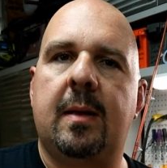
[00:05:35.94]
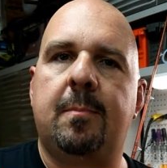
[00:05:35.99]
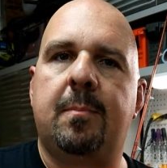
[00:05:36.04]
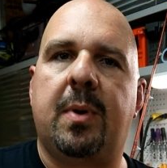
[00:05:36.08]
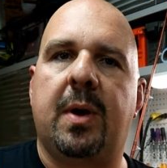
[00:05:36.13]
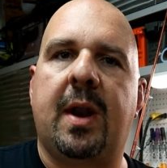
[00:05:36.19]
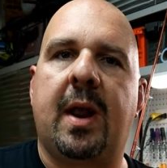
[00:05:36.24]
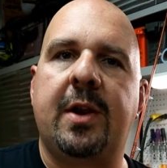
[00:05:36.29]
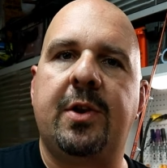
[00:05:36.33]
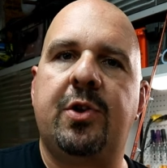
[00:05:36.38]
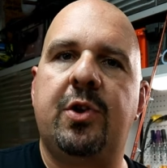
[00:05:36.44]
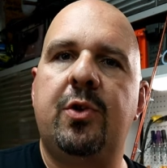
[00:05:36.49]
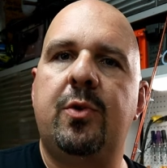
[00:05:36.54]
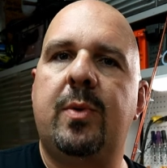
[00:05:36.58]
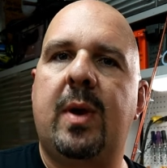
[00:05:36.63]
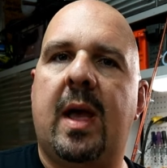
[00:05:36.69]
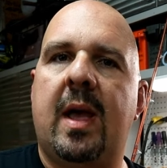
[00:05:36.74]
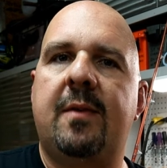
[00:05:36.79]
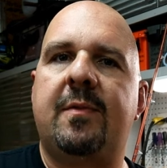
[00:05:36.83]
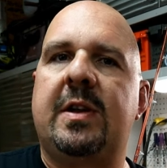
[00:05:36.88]
but I do
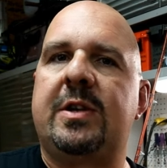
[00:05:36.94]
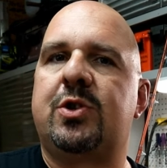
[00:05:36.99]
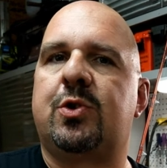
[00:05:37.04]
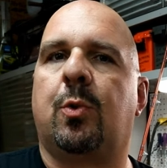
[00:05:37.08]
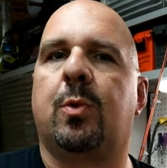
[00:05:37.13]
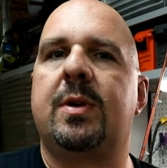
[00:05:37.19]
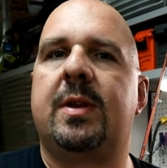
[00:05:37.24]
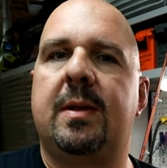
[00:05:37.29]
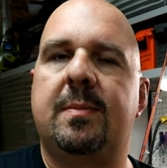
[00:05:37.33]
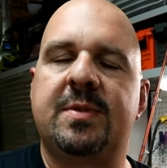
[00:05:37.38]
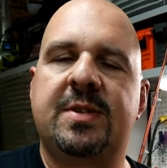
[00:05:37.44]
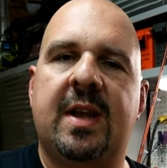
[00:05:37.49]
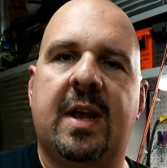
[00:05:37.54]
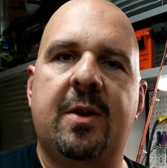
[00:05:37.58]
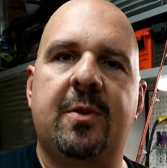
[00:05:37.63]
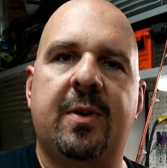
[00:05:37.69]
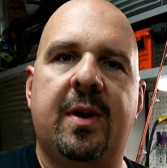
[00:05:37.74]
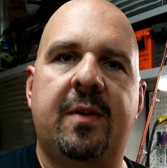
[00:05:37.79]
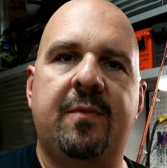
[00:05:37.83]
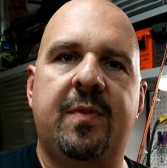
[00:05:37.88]
have a Short Tip
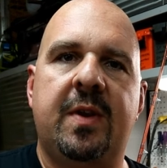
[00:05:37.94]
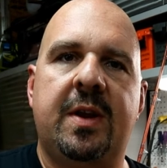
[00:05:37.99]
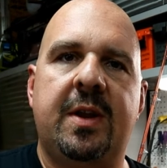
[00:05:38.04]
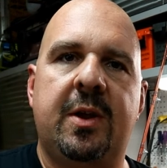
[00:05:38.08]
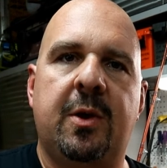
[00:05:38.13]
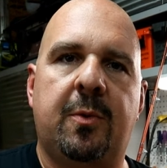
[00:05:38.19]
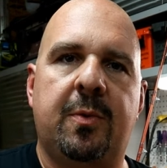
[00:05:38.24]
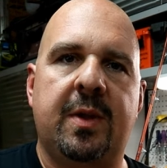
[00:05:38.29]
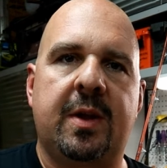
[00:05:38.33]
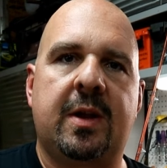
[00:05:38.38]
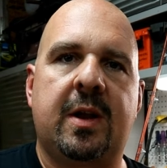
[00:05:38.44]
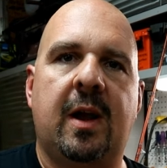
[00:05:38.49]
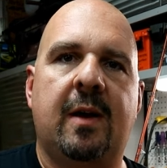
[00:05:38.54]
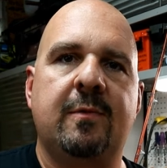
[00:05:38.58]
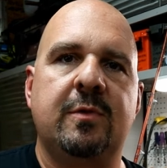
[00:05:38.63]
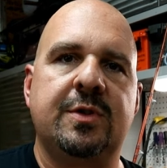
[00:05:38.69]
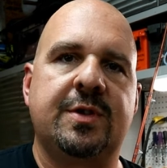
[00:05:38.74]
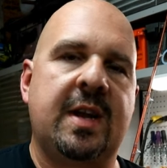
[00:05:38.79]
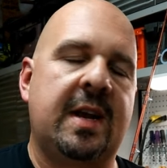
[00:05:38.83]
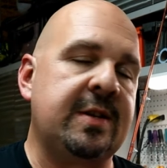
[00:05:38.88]
Saturday video that
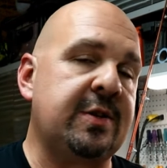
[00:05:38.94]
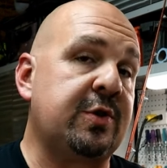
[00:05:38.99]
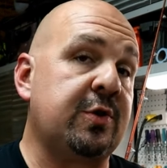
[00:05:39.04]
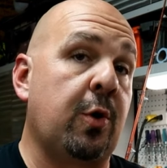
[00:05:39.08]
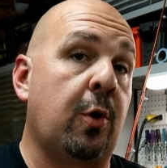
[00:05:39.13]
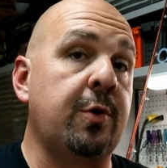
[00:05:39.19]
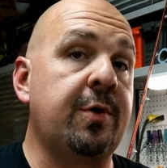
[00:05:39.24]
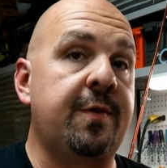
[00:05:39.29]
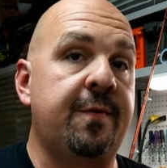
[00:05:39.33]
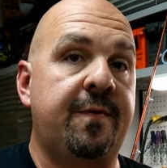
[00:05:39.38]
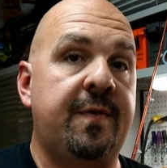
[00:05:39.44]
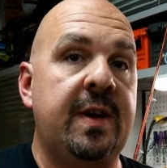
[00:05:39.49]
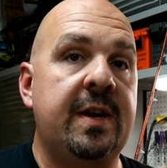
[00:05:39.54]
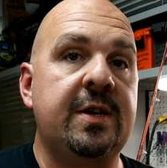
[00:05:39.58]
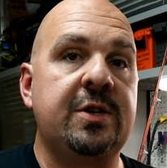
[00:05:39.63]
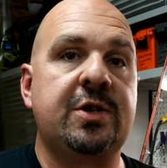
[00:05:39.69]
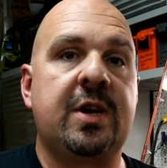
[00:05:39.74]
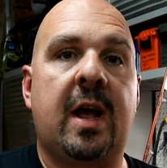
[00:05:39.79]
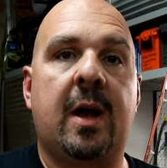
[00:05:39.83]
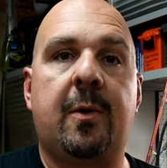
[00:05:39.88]
covers that start to
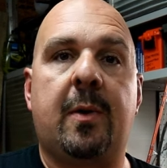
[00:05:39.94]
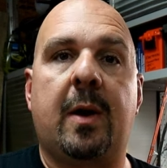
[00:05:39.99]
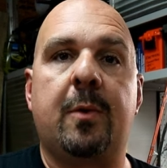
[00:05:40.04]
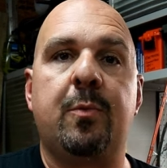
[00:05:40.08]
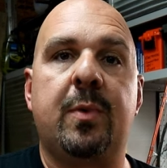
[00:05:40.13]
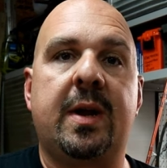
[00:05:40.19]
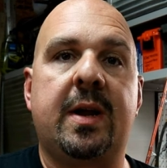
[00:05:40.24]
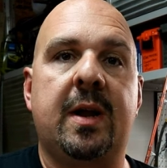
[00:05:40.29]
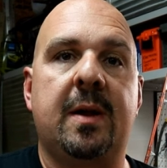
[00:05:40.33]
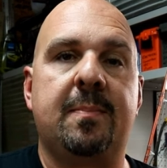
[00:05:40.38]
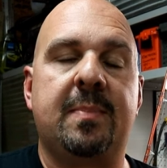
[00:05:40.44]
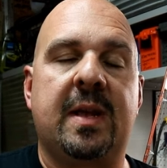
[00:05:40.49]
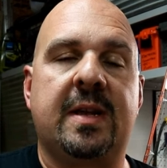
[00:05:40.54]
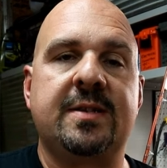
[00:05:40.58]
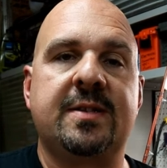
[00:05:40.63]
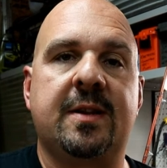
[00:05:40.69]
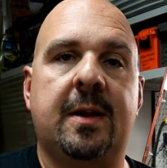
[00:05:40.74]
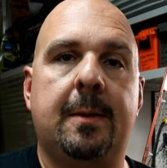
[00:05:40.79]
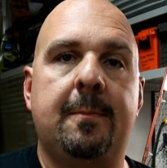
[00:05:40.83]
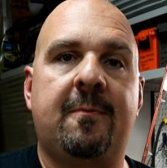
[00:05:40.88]
finish, how I rig up that
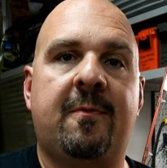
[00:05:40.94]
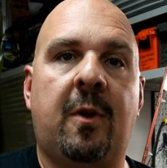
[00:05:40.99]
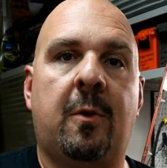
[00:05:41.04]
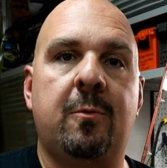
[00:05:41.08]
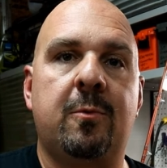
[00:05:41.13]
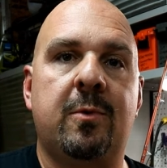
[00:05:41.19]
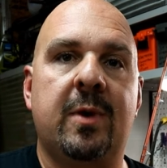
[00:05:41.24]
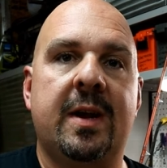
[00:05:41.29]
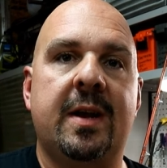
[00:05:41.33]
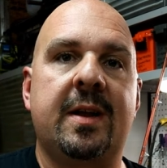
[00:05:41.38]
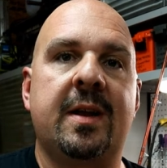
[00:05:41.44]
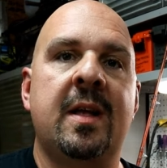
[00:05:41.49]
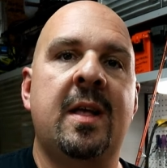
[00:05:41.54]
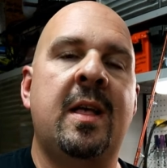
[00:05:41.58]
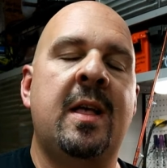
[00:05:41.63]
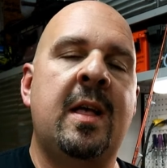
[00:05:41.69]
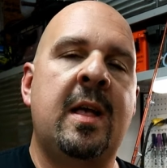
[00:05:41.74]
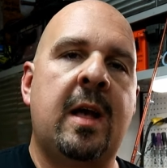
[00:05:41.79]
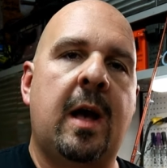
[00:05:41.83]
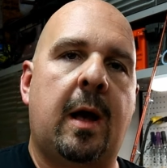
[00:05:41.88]
slip float rig.
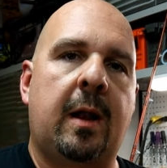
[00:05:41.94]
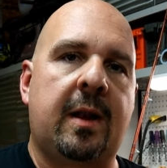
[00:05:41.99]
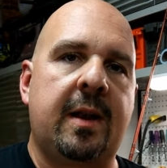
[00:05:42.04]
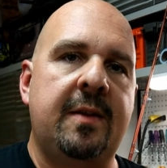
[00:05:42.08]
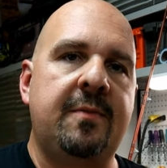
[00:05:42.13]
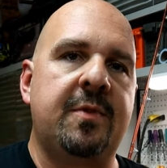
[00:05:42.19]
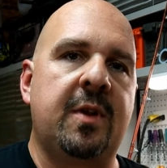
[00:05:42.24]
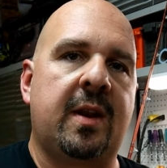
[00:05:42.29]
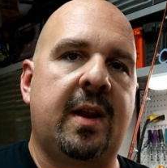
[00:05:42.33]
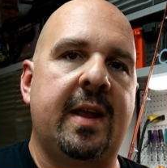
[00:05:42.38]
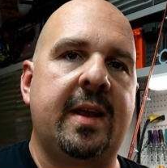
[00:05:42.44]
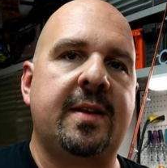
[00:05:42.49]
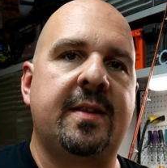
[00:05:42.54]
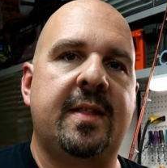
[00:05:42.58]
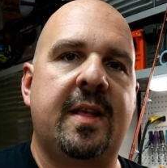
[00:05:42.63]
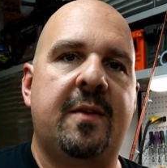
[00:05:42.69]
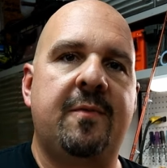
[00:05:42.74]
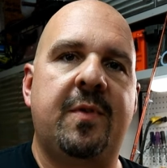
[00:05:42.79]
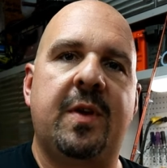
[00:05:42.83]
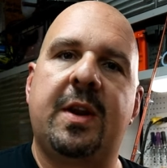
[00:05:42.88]
I'll leave the link to
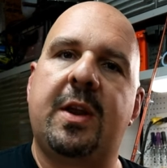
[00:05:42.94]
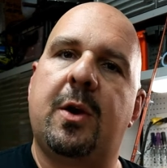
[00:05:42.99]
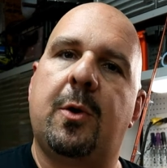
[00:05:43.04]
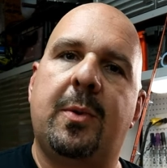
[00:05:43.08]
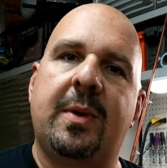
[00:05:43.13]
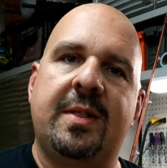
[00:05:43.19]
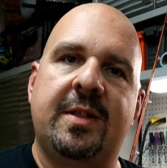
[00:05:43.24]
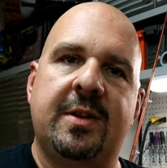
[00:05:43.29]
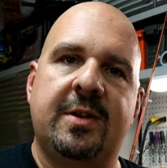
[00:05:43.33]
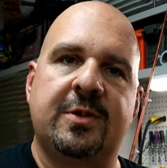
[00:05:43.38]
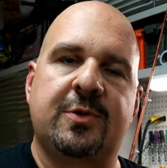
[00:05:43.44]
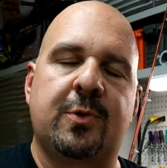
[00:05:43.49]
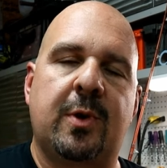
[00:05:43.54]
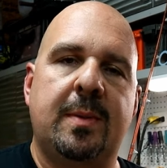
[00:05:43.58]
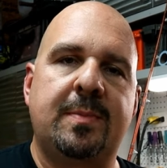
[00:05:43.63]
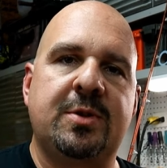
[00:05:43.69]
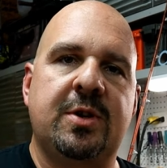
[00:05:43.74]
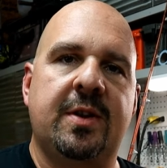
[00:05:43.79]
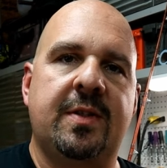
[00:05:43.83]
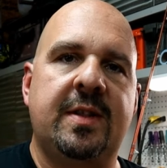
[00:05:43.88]
that video in the
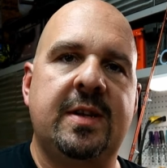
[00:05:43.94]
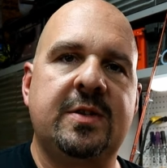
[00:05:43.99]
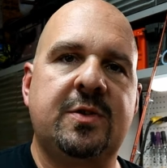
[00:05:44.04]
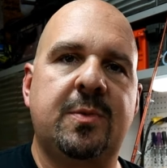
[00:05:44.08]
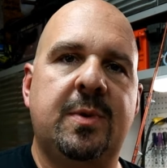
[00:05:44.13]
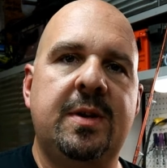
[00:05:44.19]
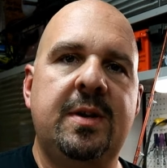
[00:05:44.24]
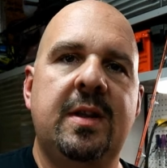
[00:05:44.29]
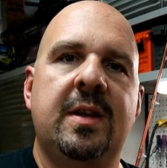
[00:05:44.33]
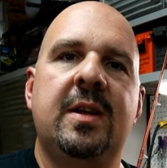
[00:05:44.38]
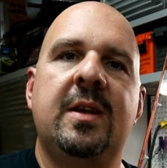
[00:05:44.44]
description of this one.